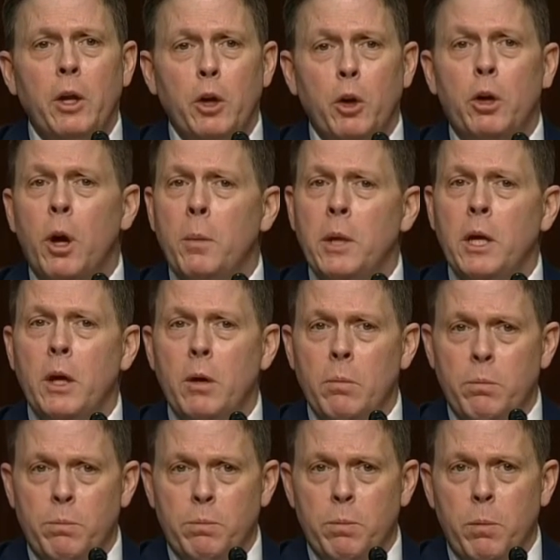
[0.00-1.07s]
You're
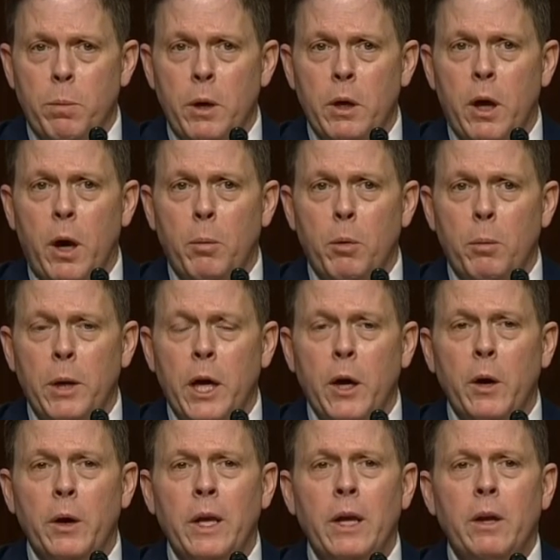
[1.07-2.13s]
coming prepare, uh,
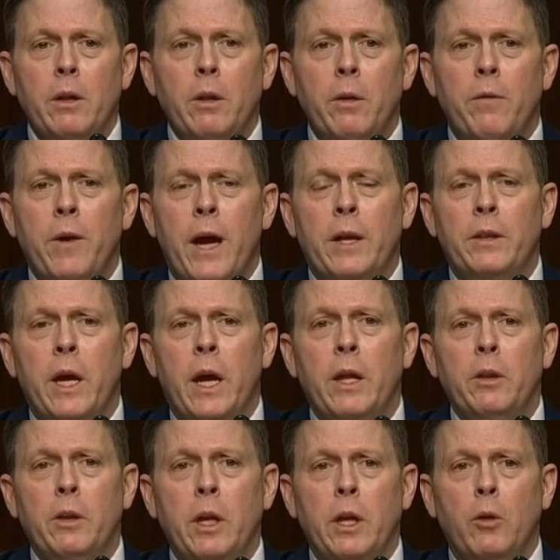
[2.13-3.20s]
prepared. The fact
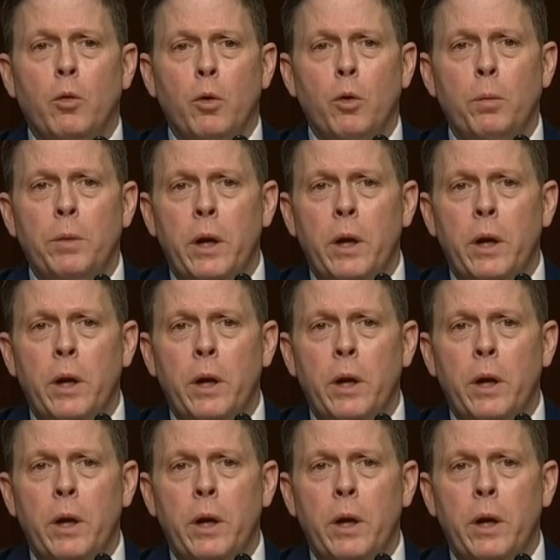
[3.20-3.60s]
that the group